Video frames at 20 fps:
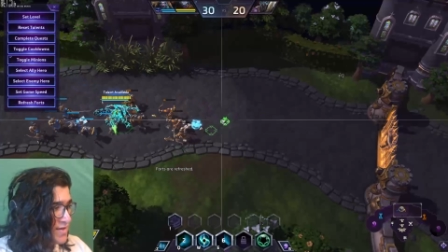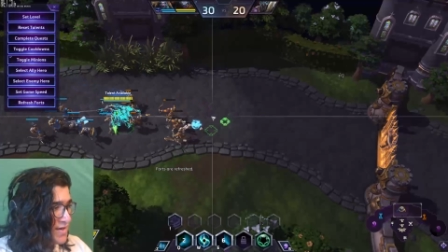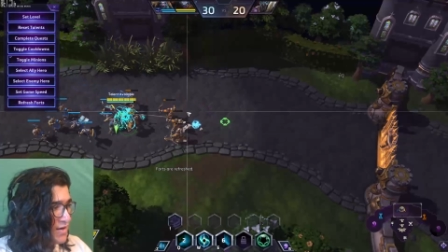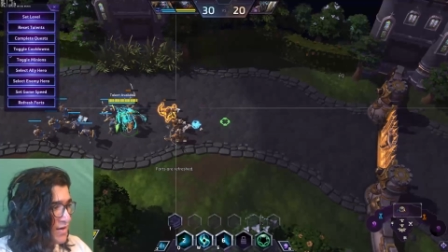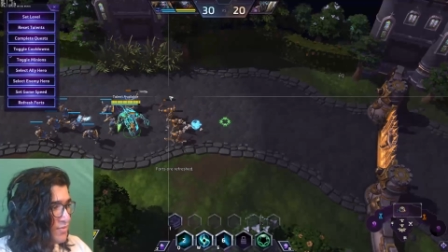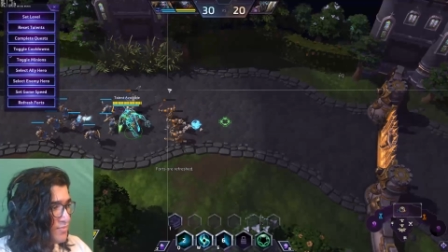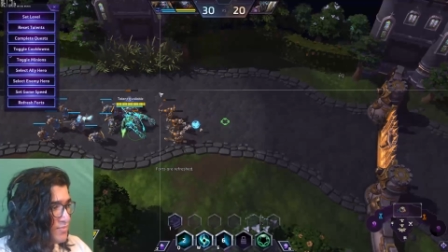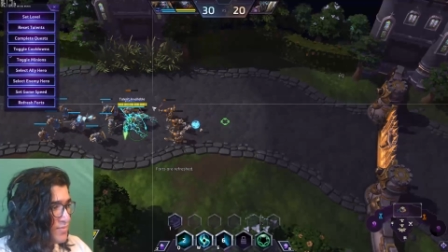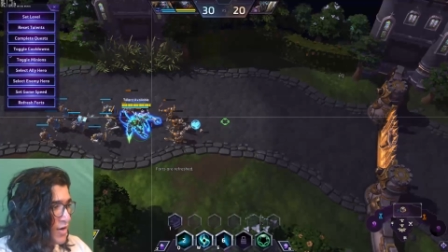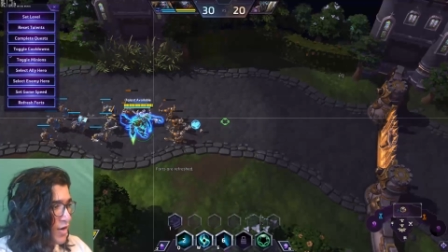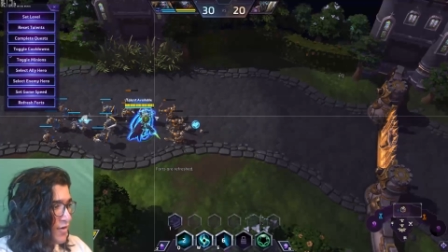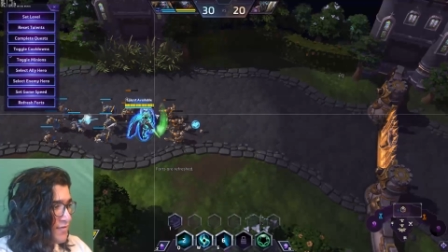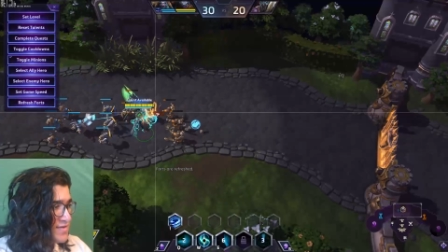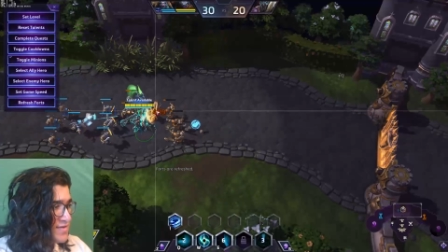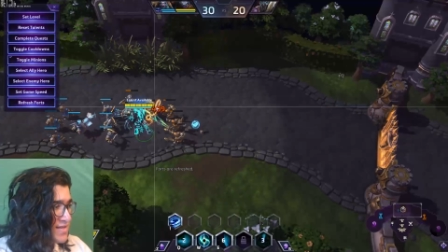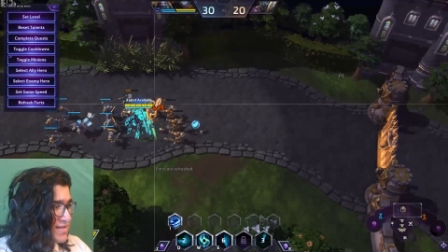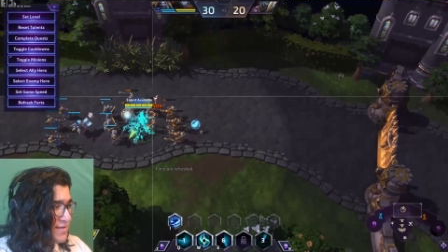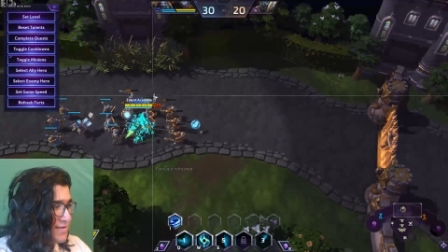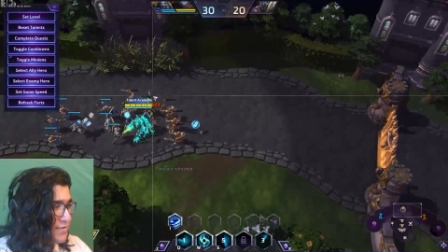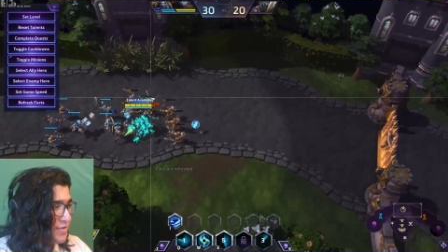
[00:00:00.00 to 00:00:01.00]
Now,
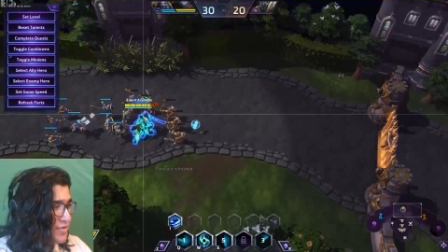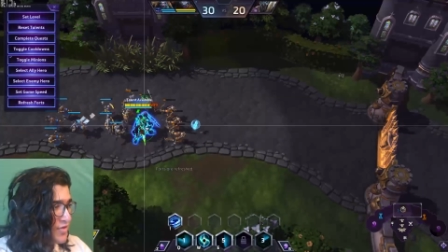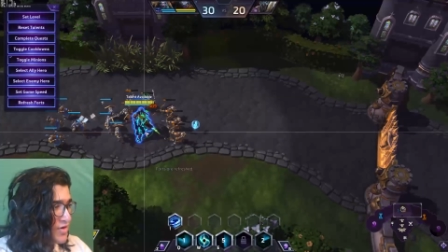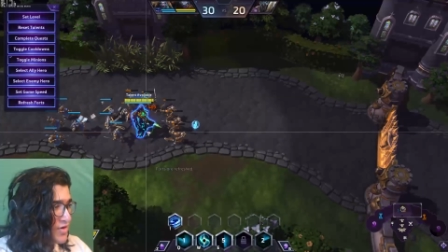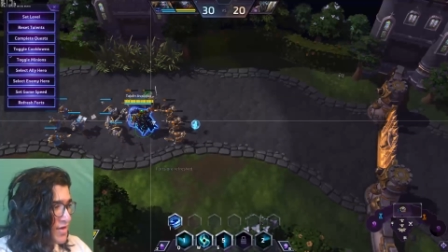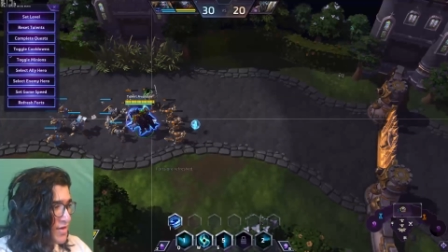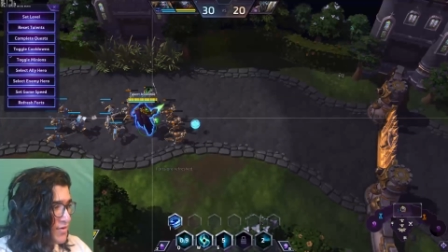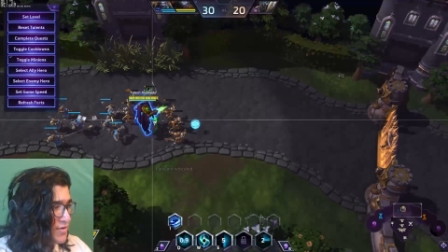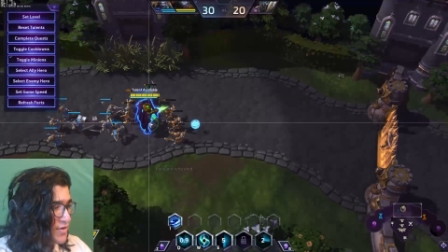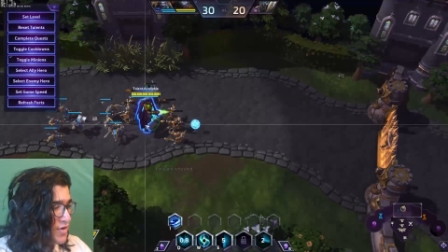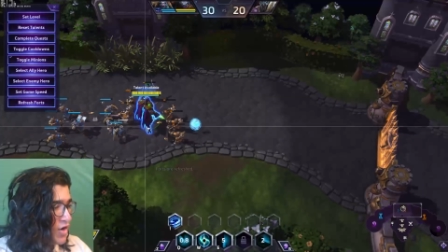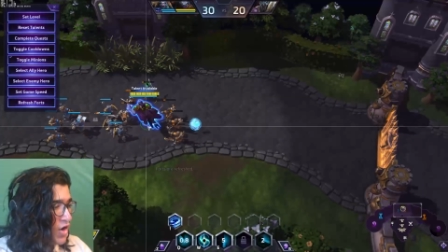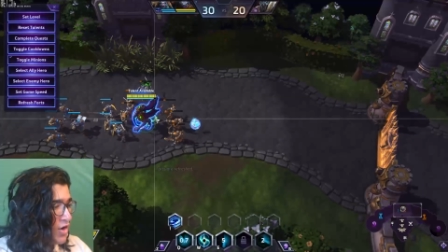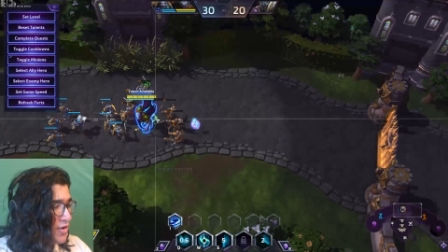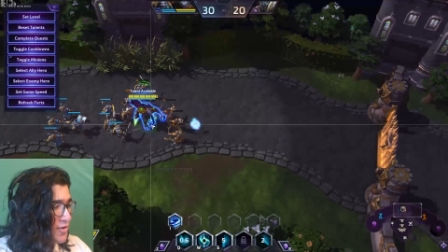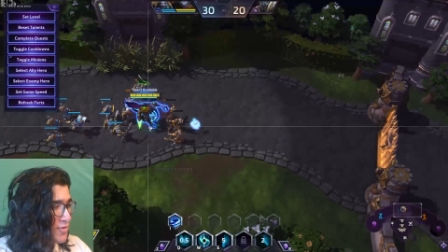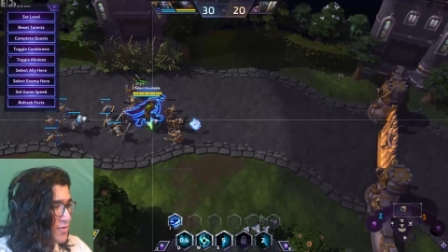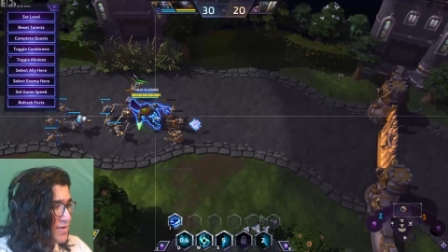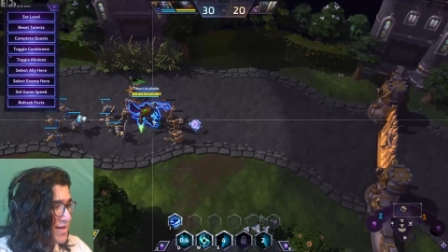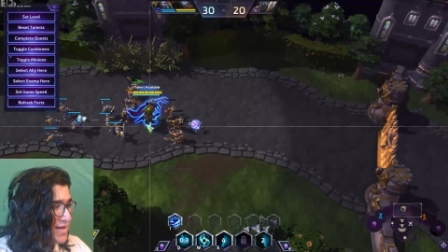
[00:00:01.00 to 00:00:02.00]
obviously at level 30, you can
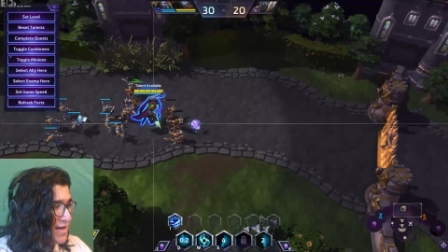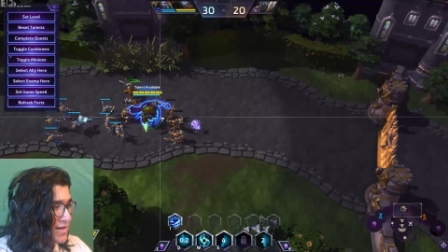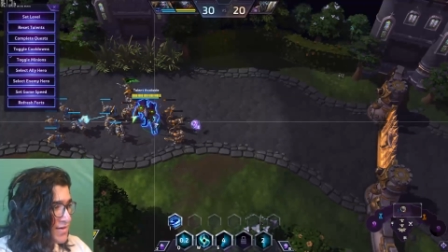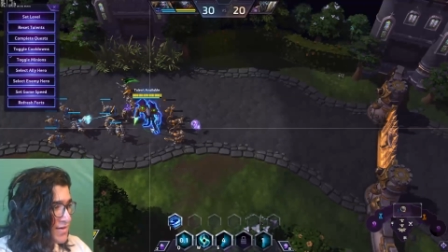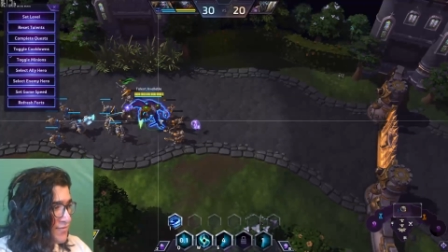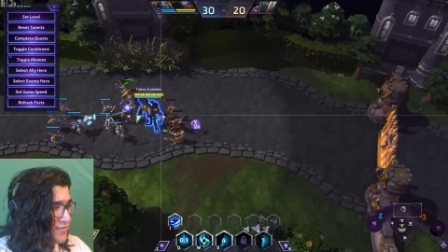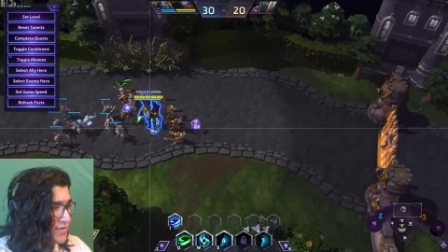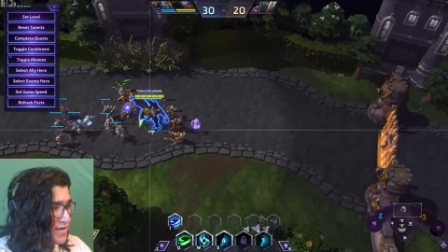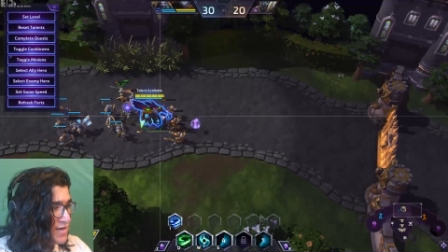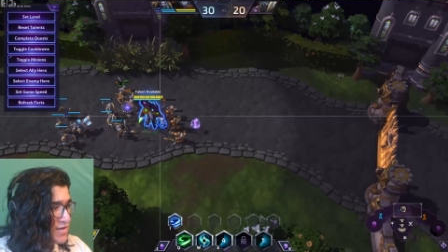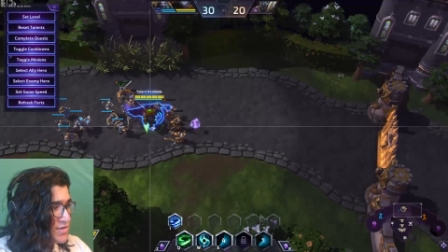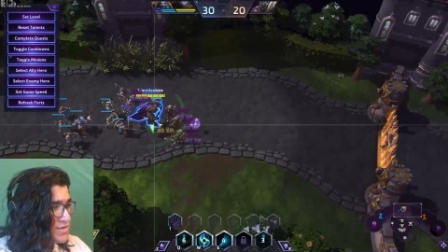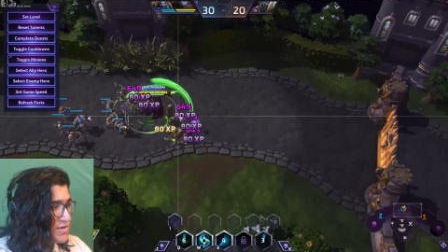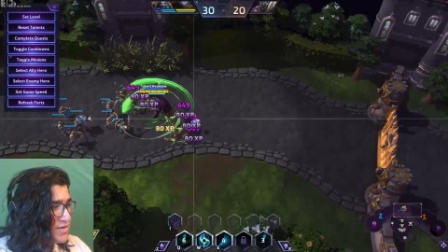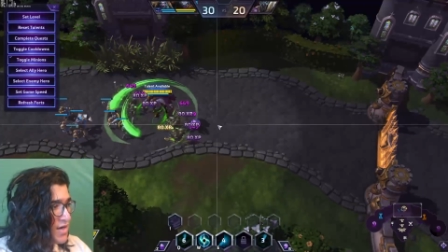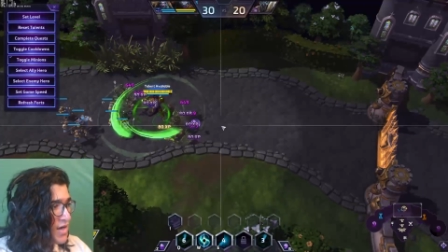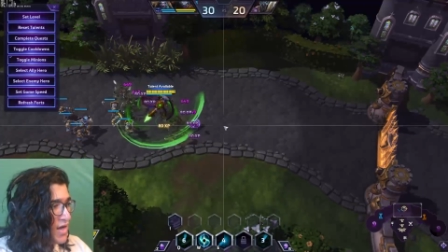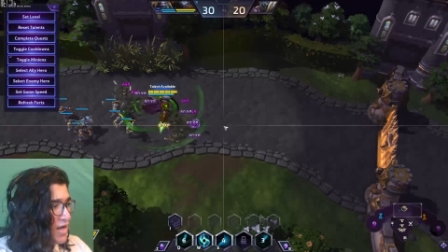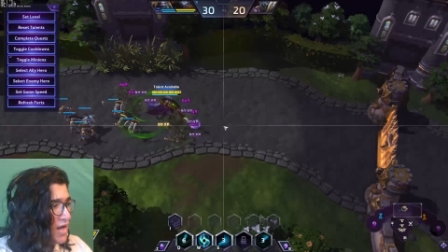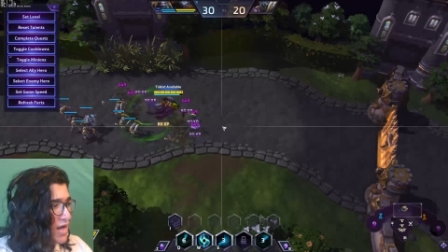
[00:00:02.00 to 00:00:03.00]
auto-attack to finish,
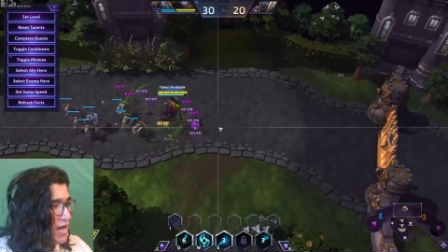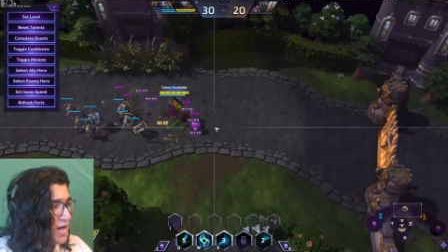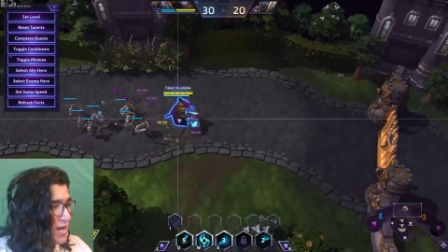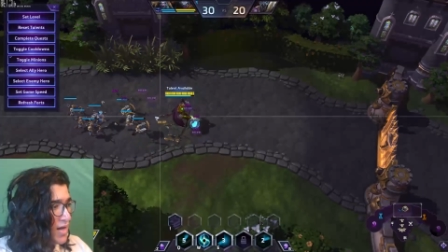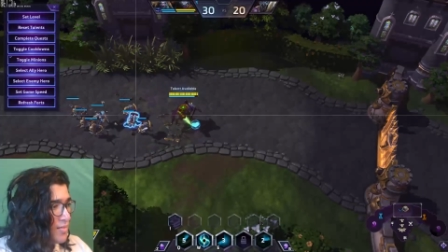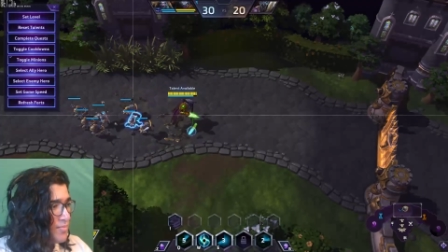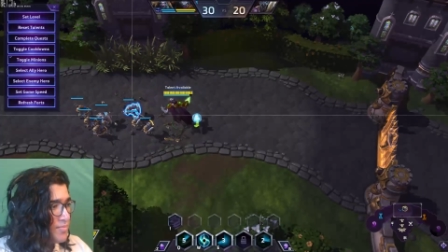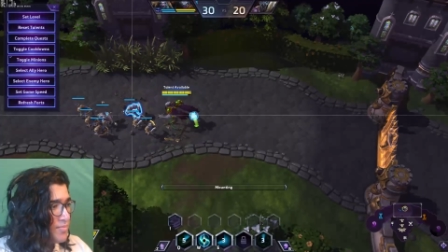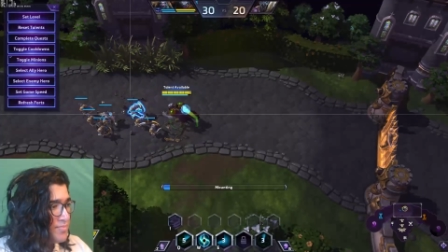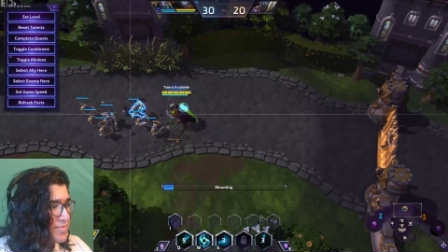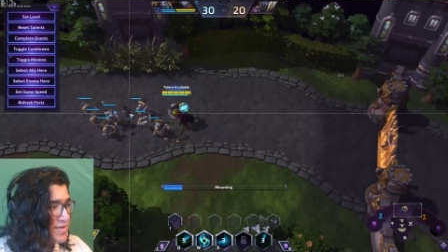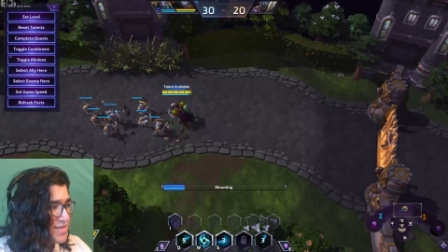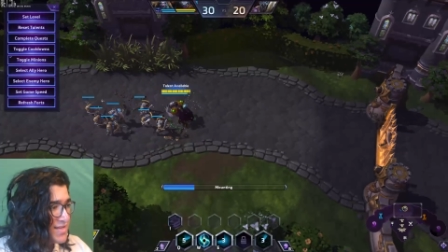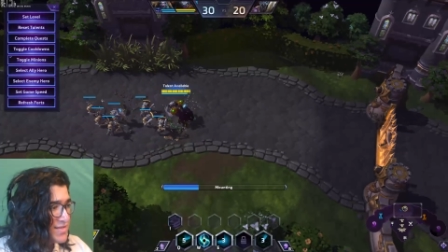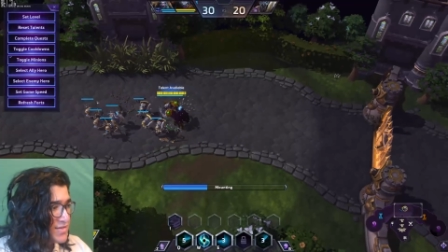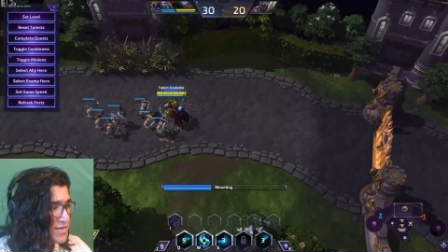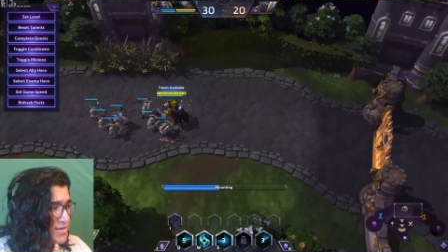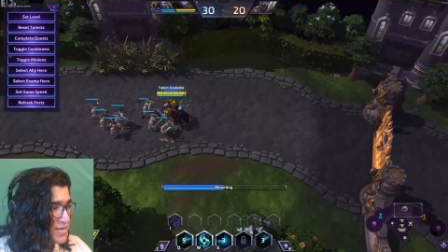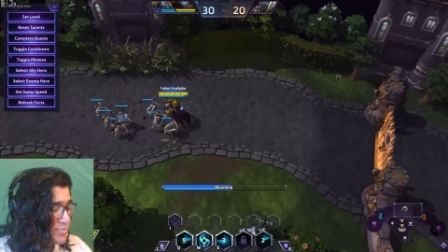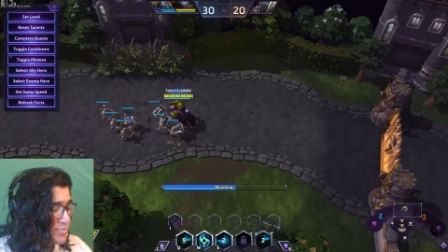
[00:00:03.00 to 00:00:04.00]
but
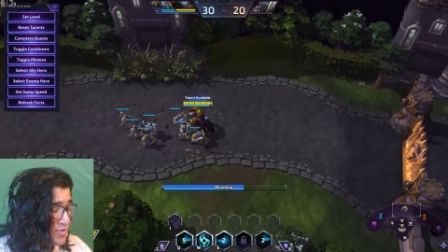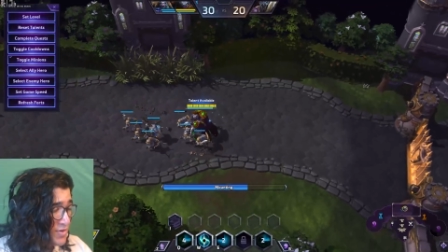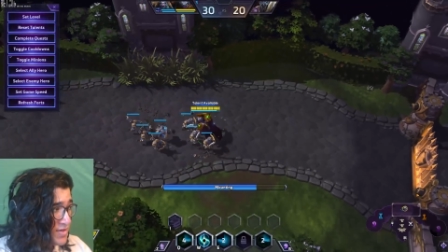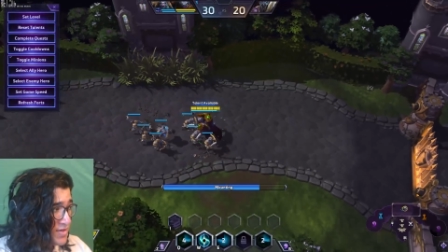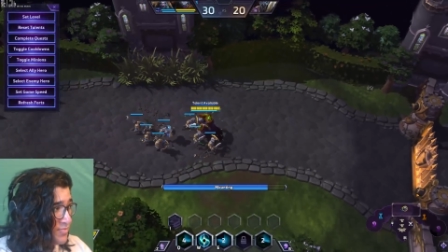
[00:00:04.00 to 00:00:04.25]
that's not the point.